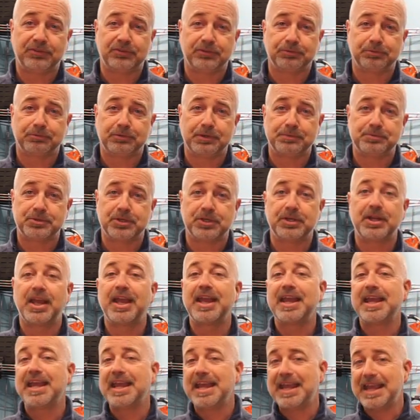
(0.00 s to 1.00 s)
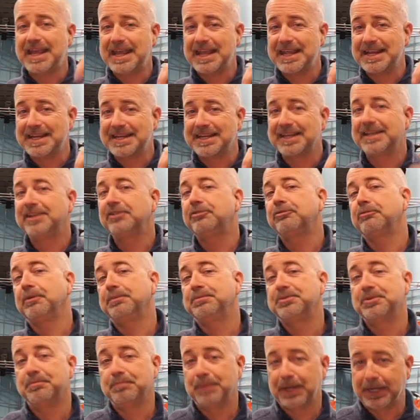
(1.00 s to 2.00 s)
subscription in the
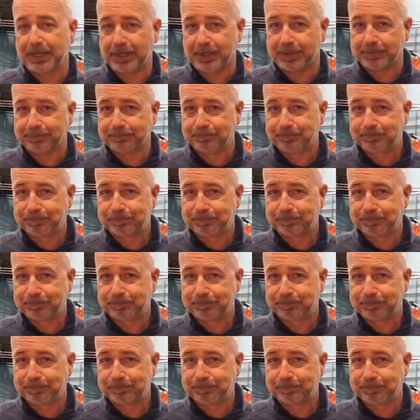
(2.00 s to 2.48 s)
description below.